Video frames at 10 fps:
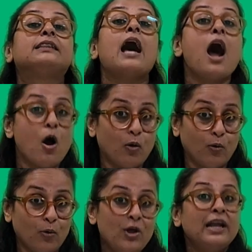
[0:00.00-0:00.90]

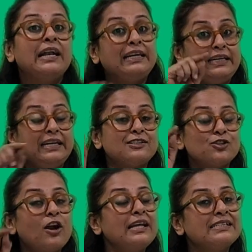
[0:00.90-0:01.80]
tau. It's
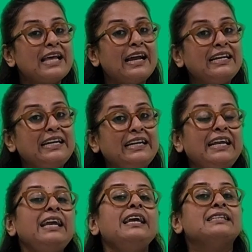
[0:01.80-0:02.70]
not exactly T,
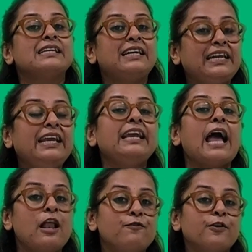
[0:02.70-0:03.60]
it's a Greek
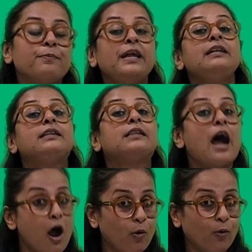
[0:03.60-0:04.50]
alphabet,
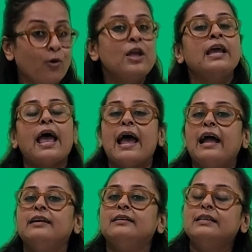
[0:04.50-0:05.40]
tau.
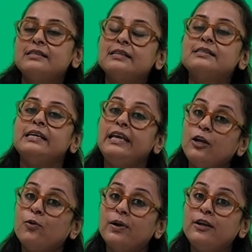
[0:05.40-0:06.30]
And this is
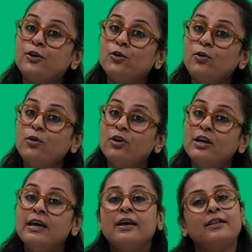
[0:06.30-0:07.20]
equal to
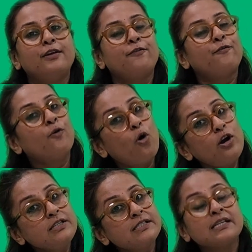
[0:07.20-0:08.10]
the
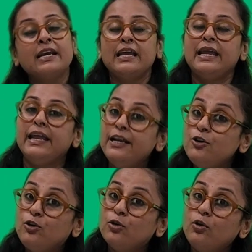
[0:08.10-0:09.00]
force
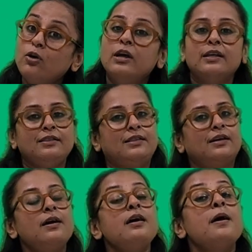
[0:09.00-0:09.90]
into
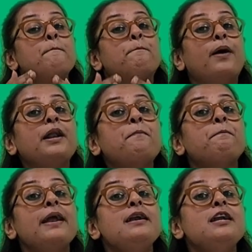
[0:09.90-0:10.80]
the
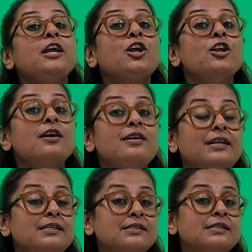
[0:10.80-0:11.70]
perpendicular
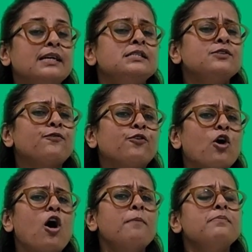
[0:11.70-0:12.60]
distance
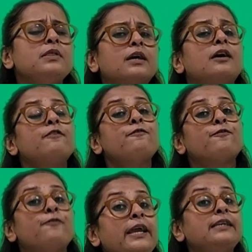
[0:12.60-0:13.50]
from the
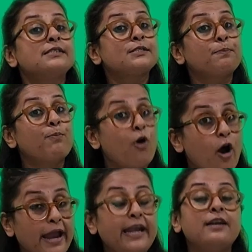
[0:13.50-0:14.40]
fixed
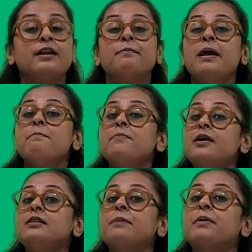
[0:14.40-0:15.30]
point.
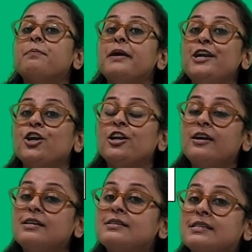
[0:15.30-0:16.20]
Remember, the perpendicular
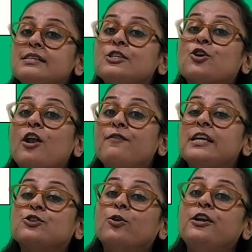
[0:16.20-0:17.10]
distance is
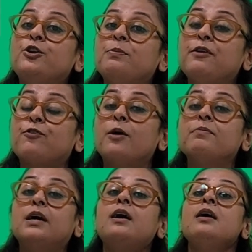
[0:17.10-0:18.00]
always going to be from
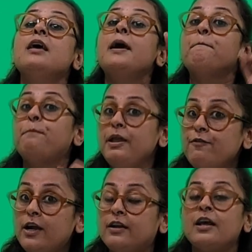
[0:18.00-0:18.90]
the
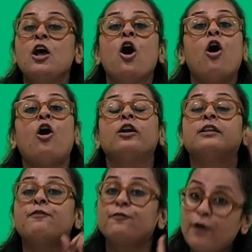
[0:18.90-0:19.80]
pivot or
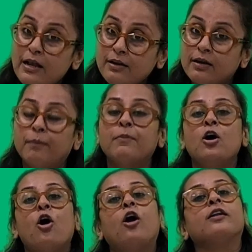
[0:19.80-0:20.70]
the fulcrum
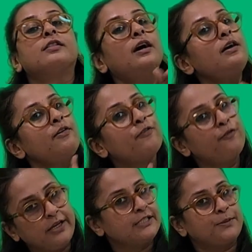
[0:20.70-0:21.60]
or the
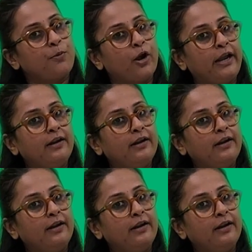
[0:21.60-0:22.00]
fixed point.